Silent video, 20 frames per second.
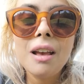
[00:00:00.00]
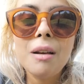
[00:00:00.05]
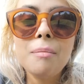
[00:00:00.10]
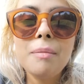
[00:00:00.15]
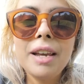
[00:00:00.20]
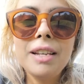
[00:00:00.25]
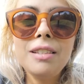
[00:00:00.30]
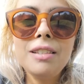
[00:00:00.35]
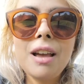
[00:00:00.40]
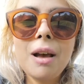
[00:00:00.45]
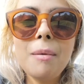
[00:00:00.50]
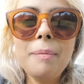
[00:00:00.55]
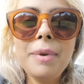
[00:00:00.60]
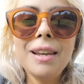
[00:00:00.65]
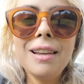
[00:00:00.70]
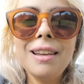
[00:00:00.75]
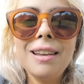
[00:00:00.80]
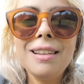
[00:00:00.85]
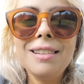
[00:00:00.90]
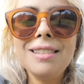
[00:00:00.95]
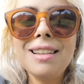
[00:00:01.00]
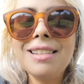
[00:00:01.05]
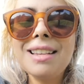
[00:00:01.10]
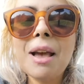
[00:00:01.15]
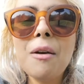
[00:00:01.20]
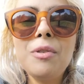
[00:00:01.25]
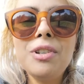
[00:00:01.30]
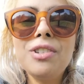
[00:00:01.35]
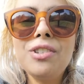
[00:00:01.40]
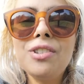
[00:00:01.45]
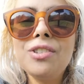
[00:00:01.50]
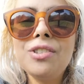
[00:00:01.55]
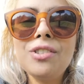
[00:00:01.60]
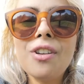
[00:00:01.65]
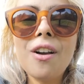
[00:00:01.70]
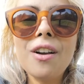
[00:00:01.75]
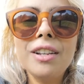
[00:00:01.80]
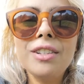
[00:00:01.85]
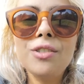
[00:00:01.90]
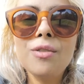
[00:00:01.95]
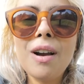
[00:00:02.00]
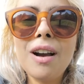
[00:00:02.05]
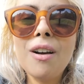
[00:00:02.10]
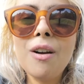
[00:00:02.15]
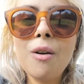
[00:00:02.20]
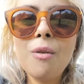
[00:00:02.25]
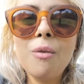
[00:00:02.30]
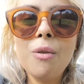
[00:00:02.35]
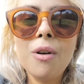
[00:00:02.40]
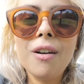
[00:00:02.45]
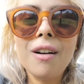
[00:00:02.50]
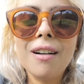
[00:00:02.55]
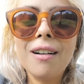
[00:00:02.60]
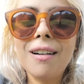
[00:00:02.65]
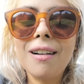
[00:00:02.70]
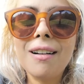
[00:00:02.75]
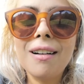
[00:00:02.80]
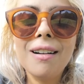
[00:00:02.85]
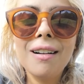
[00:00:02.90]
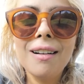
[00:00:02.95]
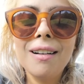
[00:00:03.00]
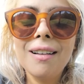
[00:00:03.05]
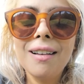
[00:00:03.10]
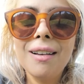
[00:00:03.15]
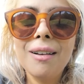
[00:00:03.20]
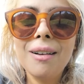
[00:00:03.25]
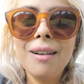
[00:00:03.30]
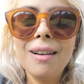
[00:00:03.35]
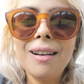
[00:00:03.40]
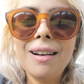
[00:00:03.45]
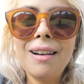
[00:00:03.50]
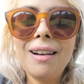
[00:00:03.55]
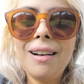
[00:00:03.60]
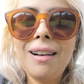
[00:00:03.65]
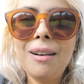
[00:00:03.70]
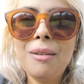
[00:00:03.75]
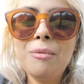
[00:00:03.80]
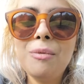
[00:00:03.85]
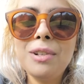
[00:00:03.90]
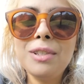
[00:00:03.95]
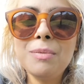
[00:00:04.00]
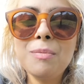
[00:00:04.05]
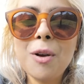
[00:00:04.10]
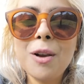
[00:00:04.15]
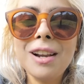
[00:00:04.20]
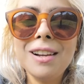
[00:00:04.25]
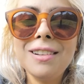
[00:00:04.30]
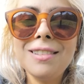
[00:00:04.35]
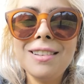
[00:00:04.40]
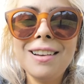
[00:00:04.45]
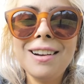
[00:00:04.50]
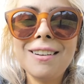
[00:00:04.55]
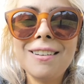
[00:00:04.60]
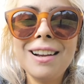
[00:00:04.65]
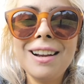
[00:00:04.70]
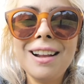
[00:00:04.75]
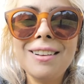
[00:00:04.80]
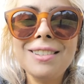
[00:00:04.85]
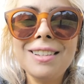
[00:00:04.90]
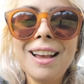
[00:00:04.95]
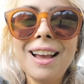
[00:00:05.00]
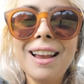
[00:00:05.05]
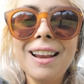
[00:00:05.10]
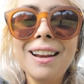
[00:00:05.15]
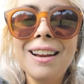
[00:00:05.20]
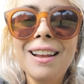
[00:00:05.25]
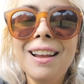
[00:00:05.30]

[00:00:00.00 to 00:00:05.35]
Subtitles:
my topic is, because I was just talking to a coworker while smoking a cigarette outside.